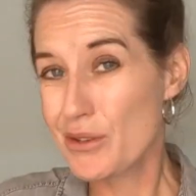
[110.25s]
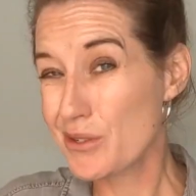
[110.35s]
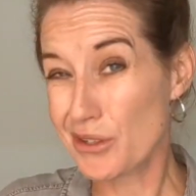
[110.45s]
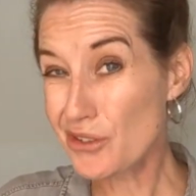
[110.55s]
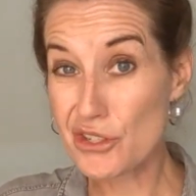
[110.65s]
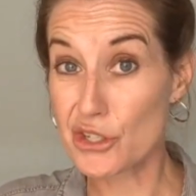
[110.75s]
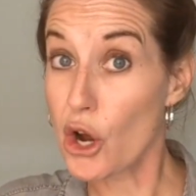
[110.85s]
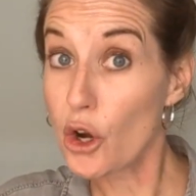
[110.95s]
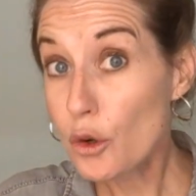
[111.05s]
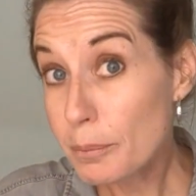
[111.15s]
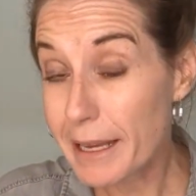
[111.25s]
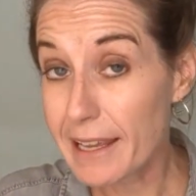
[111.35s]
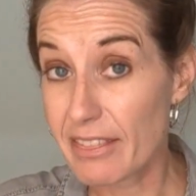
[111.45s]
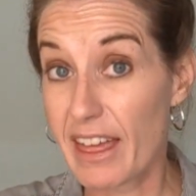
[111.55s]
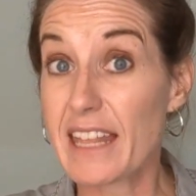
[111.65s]
So you're just
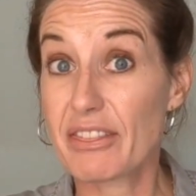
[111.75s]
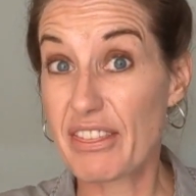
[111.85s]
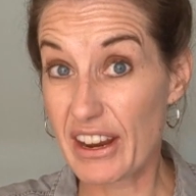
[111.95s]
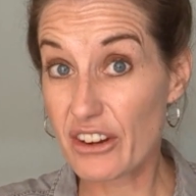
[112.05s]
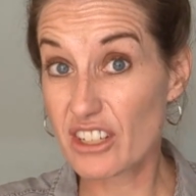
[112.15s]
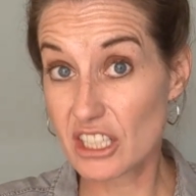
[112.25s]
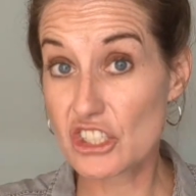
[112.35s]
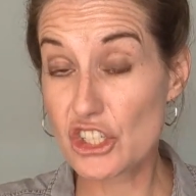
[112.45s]
hoping that they're going to